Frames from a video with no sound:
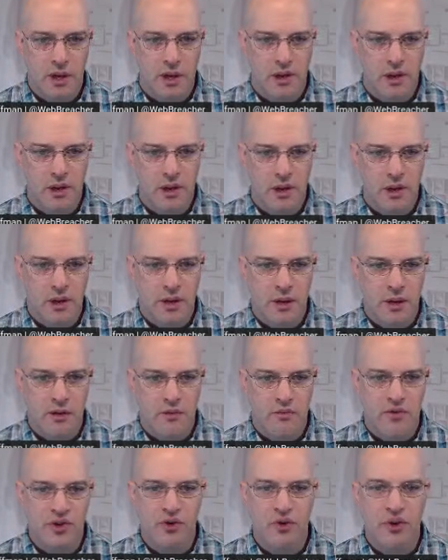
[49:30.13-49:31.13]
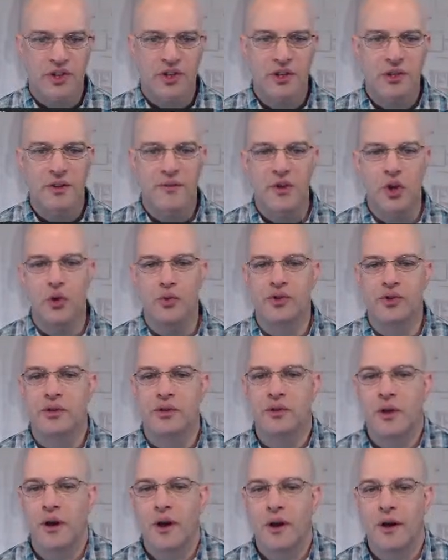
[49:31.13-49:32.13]
on. Restrictions of use
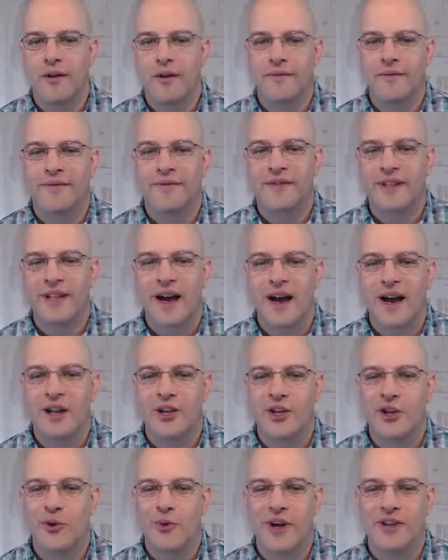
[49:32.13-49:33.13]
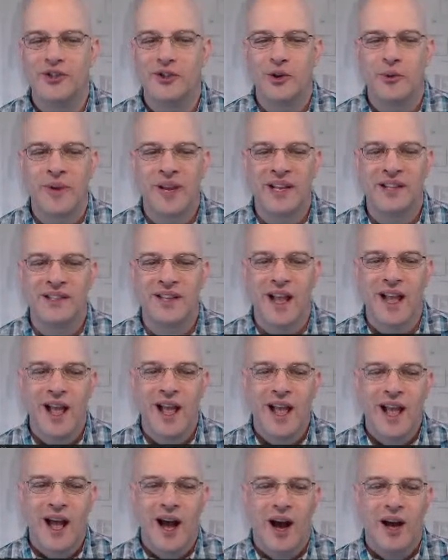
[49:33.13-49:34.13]
of .us domains.
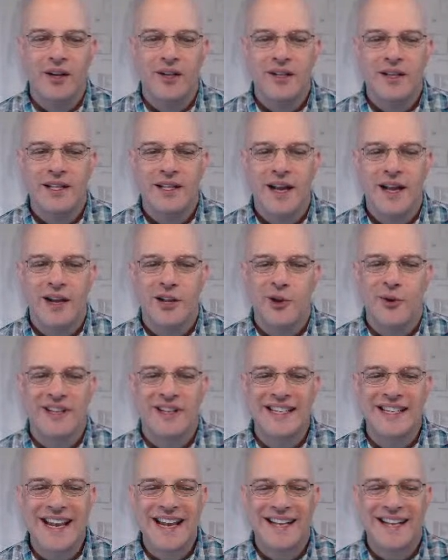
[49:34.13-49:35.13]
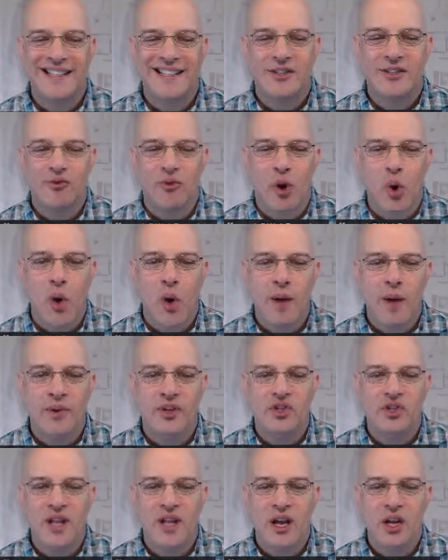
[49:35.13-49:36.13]
Under the .us nexus
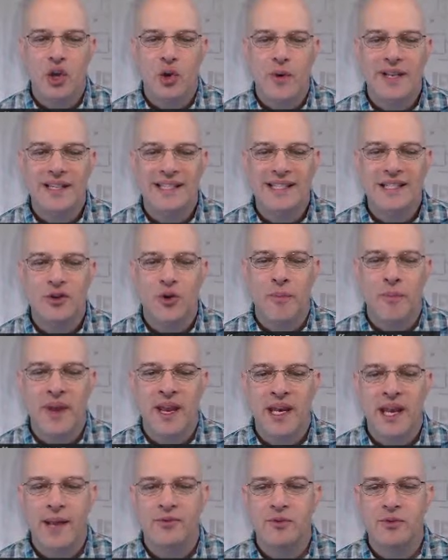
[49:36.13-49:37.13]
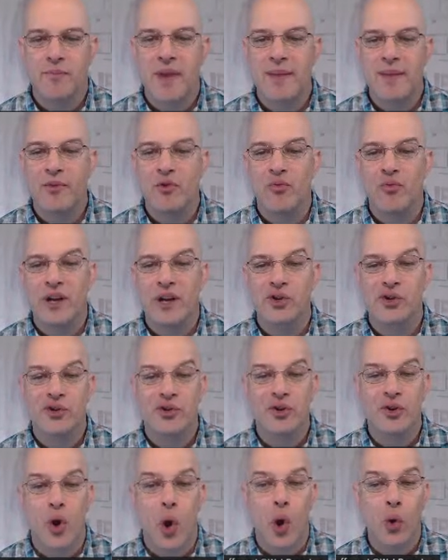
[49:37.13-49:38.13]
requirements, .us domain names may be
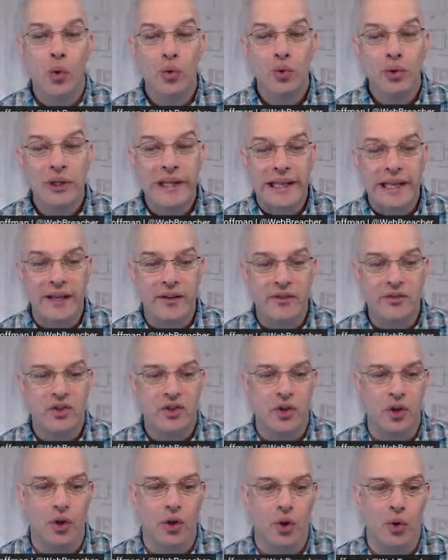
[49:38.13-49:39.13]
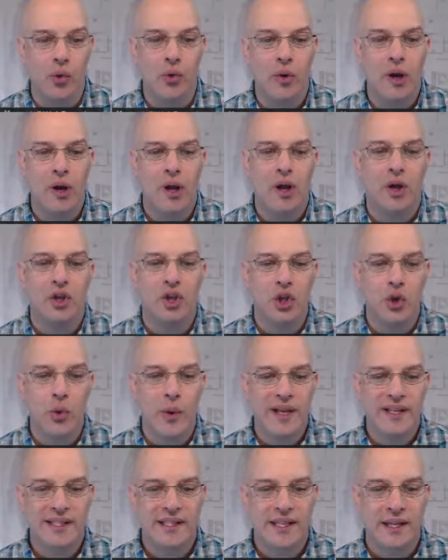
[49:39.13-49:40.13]
registered only to
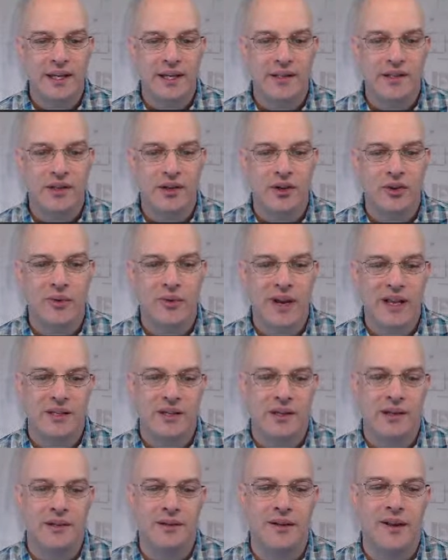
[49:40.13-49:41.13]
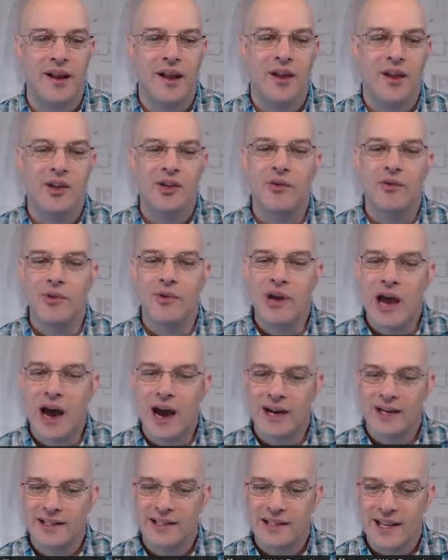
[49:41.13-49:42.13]
U.S. citizen or resident,
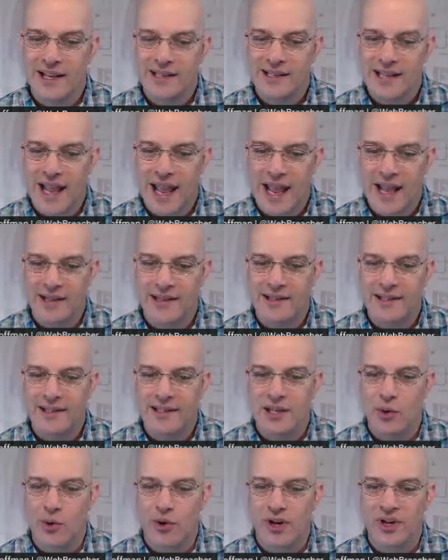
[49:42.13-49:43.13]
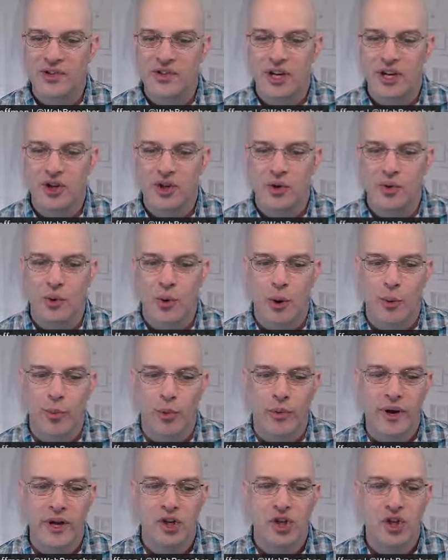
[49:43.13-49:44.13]
United States entity, organization, or
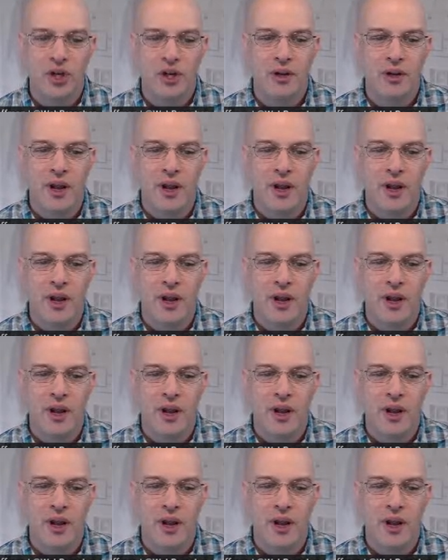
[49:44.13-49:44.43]
corporation,